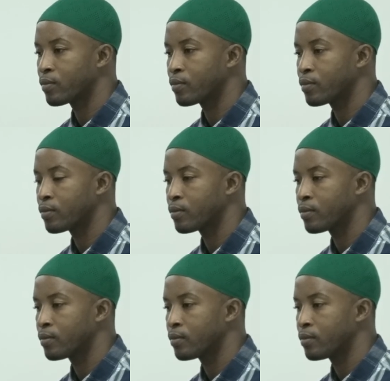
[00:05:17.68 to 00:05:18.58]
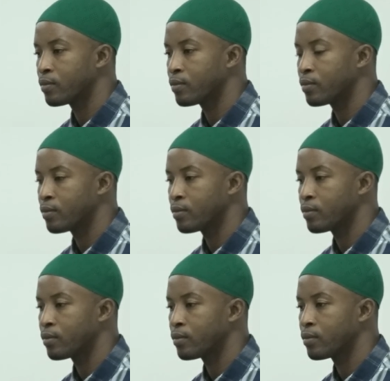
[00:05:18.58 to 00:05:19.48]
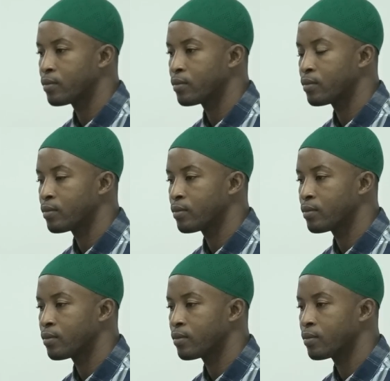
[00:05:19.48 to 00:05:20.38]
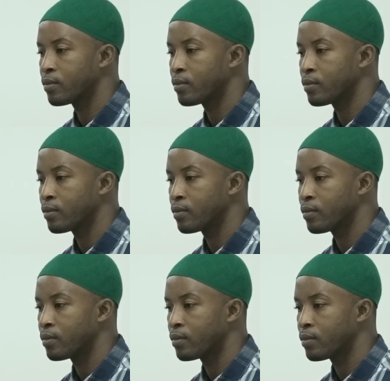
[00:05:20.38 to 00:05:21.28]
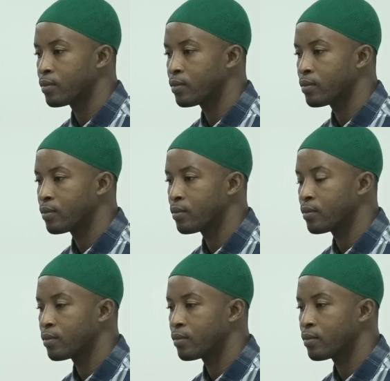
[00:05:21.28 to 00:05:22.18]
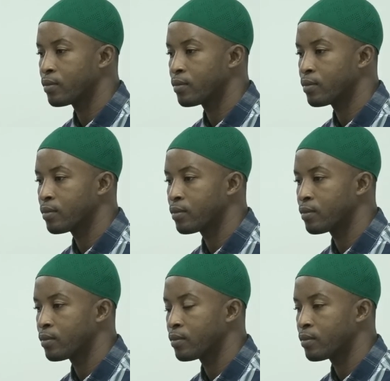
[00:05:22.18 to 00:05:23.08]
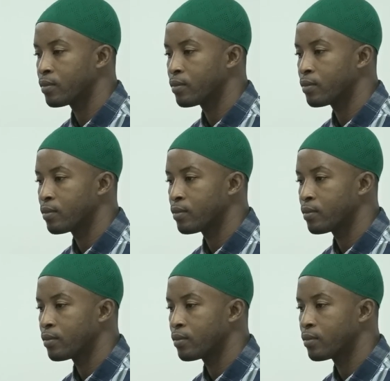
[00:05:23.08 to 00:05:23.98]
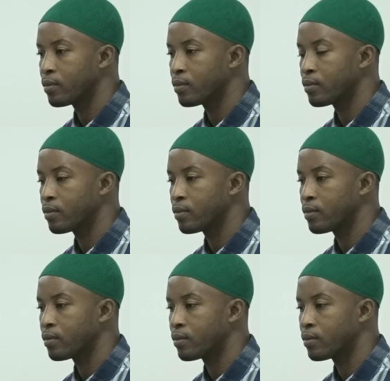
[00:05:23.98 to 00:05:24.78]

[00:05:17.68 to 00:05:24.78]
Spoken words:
Nobody speaks.